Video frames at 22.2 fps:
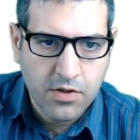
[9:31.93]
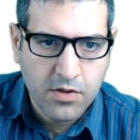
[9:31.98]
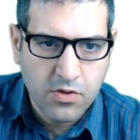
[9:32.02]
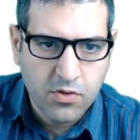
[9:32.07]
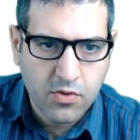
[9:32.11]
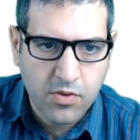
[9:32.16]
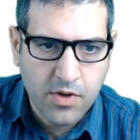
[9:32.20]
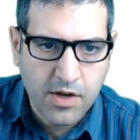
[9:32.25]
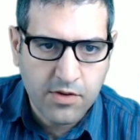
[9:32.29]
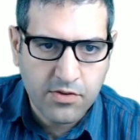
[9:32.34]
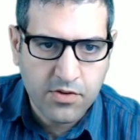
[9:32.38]

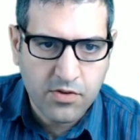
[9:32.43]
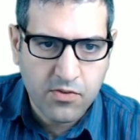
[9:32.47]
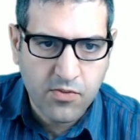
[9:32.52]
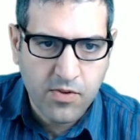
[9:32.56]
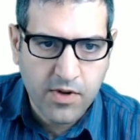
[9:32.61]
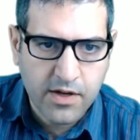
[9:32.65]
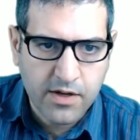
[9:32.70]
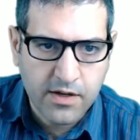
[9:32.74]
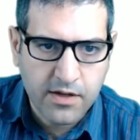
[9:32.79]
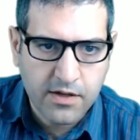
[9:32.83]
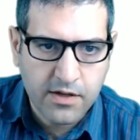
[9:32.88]
to router
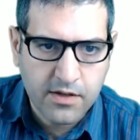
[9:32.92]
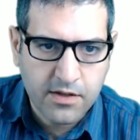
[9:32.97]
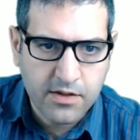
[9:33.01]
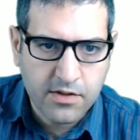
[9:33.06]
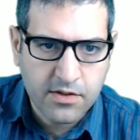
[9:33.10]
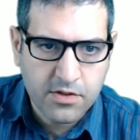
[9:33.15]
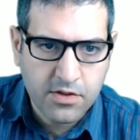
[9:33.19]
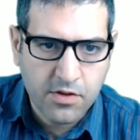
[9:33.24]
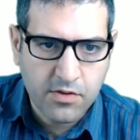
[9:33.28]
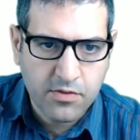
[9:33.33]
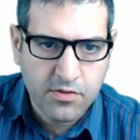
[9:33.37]
1.
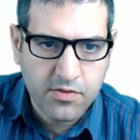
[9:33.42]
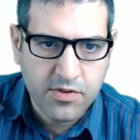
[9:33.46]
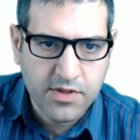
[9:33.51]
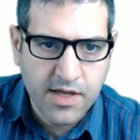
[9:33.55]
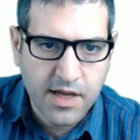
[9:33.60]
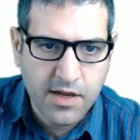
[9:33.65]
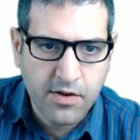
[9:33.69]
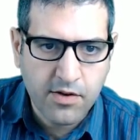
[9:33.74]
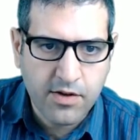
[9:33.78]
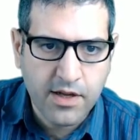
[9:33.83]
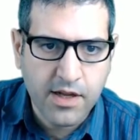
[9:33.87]
So to
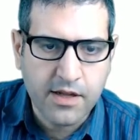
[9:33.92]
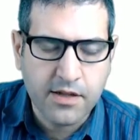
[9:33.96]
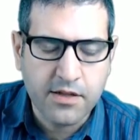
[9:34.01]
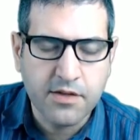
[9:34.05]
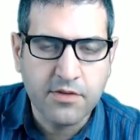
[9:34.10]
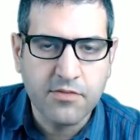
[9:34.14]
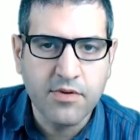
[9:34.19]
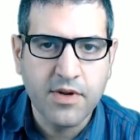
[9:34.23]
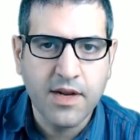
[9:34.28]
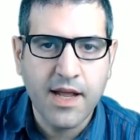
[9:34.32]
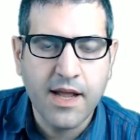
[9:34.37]
say, okay, the
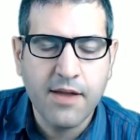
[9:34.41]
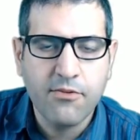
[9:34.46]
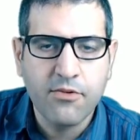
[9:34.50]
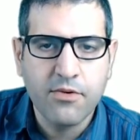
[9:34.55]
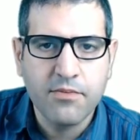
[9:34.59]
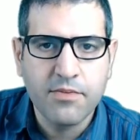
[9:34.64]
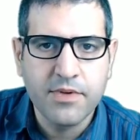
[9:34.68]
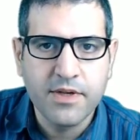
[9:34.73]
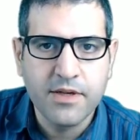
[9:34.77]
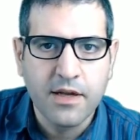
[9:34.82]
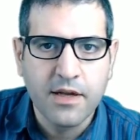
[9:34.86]
relay will
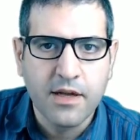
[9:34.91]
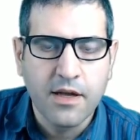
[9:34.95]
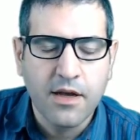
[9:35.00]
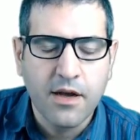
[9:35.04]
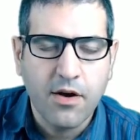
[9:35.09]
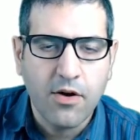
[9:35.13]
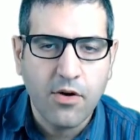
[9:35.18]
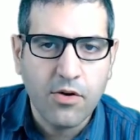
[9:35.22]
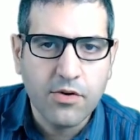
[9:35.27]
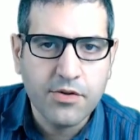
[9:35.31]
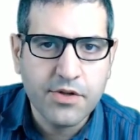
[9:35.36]
be,
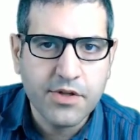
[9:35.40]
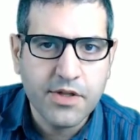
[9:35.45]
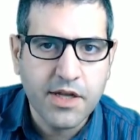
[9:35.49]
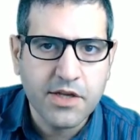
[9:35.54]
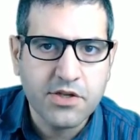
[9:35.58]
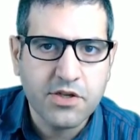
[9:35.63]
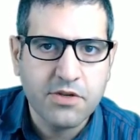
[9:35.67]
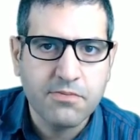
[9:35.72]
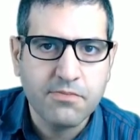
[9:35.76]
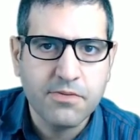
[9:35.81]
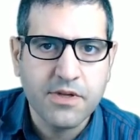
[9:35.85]
all the
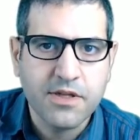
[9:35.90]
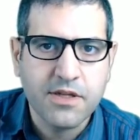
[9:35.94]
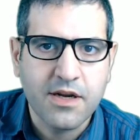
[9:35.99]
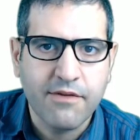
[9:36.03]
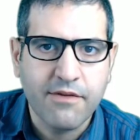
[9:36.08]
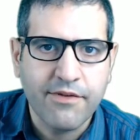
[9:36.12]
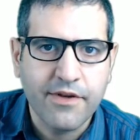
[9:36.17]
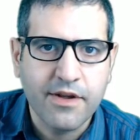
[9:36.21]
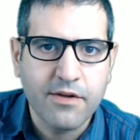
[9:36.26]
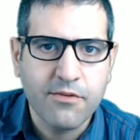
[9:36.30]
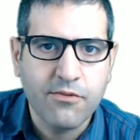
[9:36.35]
DHCP
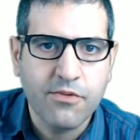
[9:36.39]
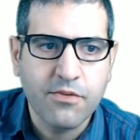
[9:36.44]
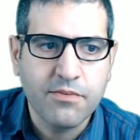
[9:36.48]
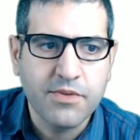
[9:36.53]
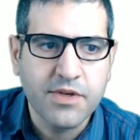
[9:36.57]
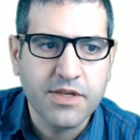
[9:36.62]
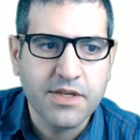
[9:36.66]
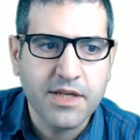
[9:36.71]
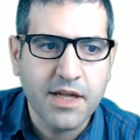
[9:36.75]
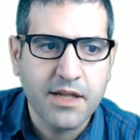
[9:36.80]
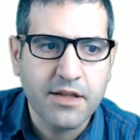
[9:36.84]
traffic will
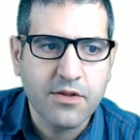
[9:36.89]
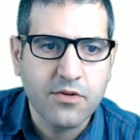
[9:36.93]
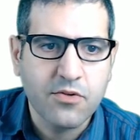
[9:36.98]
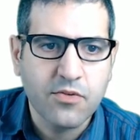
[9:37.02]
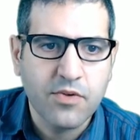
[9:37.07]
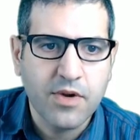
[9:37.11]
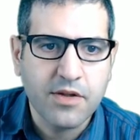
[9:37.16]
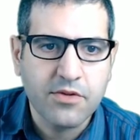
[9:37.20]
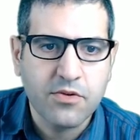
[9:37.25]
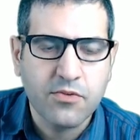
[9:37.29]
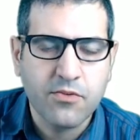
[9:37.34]
be sent to
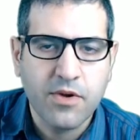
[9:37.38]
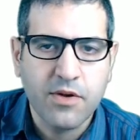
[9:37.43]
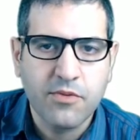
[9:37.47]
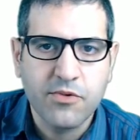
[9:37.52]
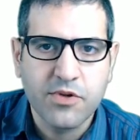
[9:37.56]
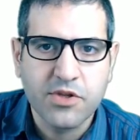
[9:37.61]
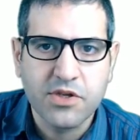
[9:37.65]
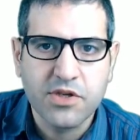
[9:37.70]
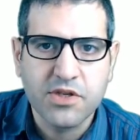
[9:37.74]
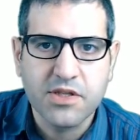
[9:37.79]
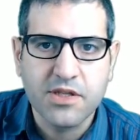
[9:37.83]
router 1,
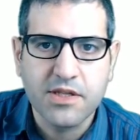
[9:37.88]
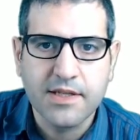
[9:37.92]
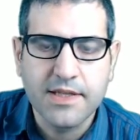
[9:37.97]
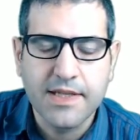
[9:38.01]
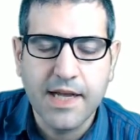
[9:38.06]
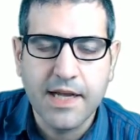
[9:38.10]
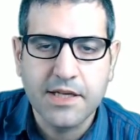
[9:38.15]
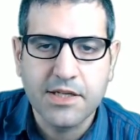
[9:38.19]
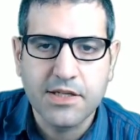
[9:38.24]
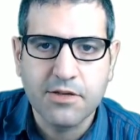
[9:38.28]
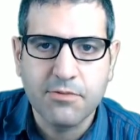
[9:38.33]
which is the
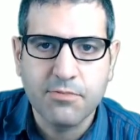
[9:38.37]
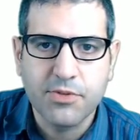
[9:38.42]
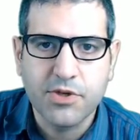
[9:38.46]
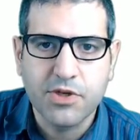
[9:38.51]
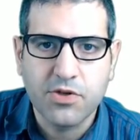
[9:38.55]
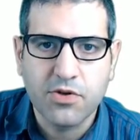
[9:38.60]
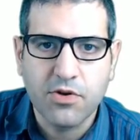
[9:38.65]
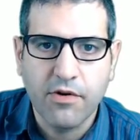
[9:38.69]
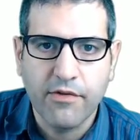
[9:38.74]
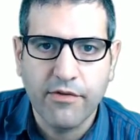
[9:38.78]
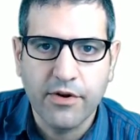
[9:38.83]
DHCP
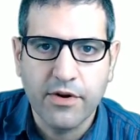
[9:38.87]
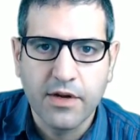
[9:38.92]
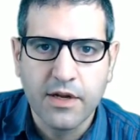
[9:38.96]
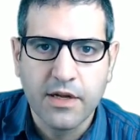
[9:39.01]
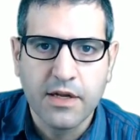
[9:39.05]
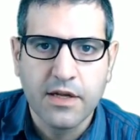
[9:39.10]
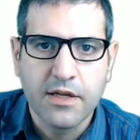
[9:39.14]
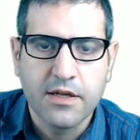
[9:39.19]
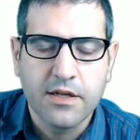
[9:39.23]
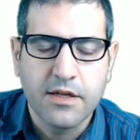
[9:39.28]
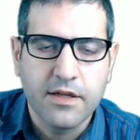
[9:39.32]
server.
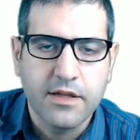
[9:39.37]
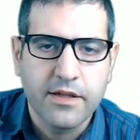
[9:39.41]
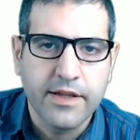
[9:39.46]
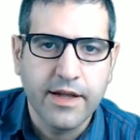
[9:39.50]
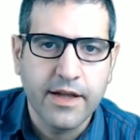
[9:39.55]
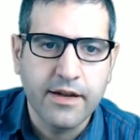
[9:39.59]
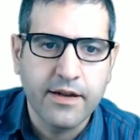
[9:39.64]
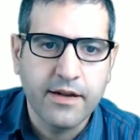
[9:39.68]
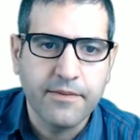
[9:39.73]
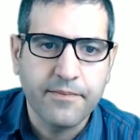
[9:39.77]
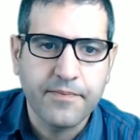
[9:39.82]

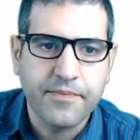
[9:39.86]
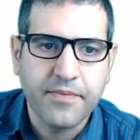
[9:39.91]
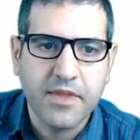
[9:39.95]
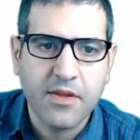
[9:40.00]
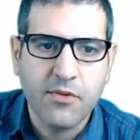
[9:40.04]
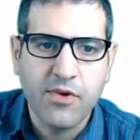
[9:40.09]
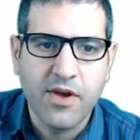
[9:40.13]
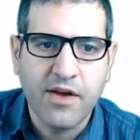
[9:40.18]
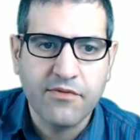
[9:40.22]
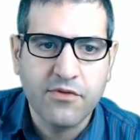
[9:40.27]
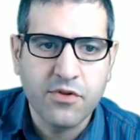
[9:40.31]
Then
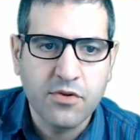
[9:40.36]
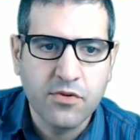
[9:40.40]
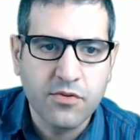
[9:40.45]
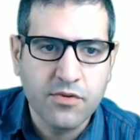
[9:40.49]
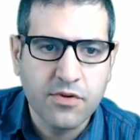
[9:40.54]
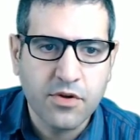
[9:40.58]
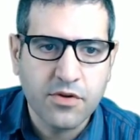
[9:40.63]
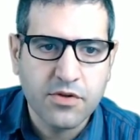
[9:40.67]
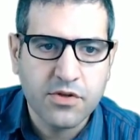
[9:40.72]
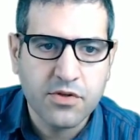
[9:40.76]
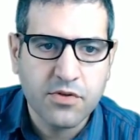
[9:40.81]
we have to do
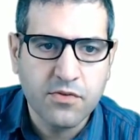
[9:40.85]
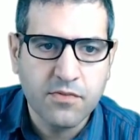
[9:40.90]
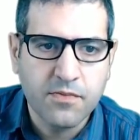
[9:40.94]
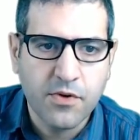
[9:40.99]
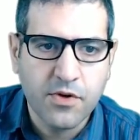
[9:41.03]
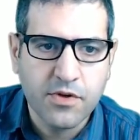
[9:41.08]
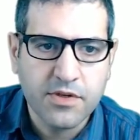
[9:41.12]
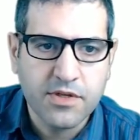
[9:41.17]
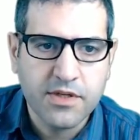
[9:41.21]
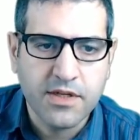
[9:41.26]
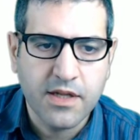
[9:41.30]
those 2
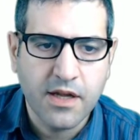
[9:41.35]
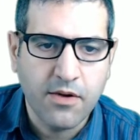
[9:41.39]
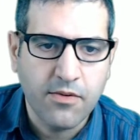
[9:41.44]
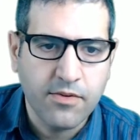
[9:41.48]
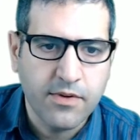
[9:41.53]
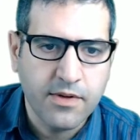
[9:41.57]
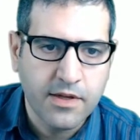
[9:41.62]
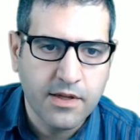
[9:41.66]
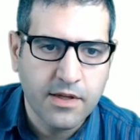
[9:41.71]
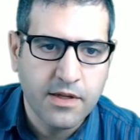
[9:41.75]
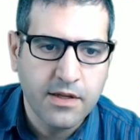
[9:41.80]
points now.
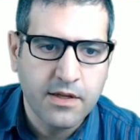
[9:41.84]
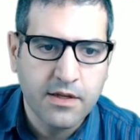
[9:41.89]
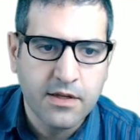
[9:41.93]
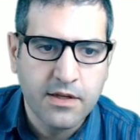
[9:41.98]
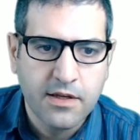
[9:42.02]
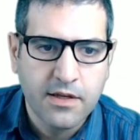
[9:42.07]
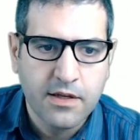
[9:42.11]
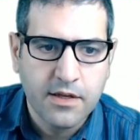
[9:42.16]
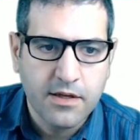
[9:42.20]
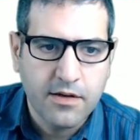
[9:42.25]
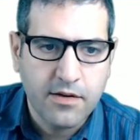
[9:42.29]

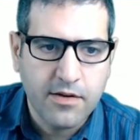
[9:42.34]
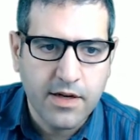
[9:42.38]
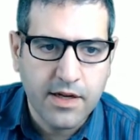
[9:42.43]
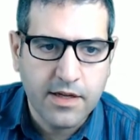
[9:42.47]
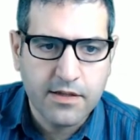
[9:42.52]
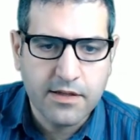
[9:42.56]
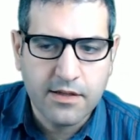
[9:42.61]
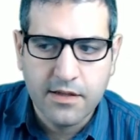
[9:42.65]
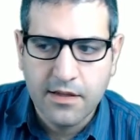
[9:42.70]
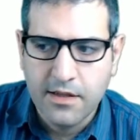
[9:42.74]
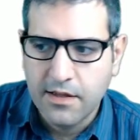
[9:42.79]
All
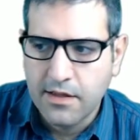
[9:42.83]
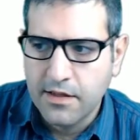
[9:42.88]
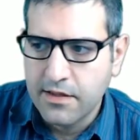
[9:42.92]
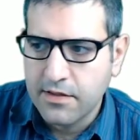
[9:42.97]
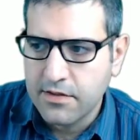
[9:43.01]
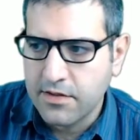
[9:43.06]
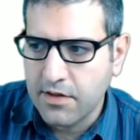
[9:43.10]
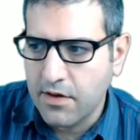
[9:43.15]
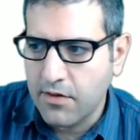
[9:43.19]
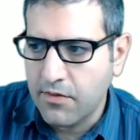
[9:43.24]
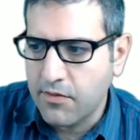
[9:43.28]
right.
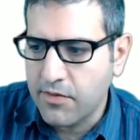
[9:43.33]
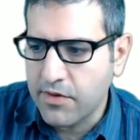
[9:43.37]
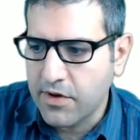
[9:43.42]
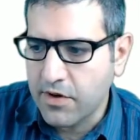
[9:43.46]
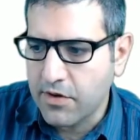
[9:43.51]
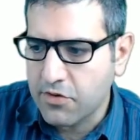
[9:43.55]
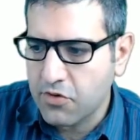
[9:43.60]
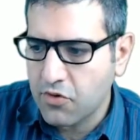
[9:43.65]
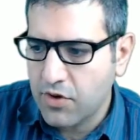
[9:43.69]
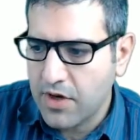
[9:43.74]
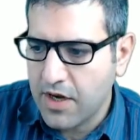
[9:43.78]
So we
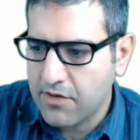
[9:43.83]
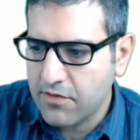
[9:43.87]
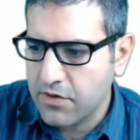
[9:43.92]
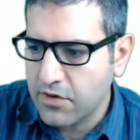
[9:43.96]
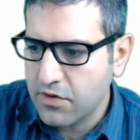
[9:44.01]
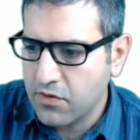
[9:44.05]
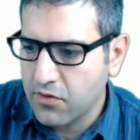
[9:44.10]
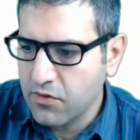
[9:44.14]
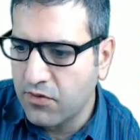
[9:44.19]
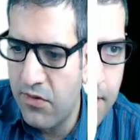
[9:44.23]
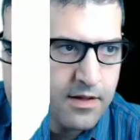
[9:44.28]
go to router
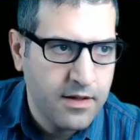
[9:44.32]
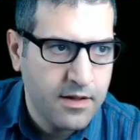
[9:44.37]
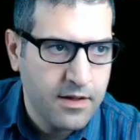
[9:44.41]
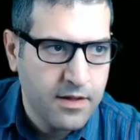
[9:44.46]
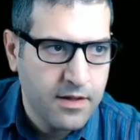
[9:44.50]
2.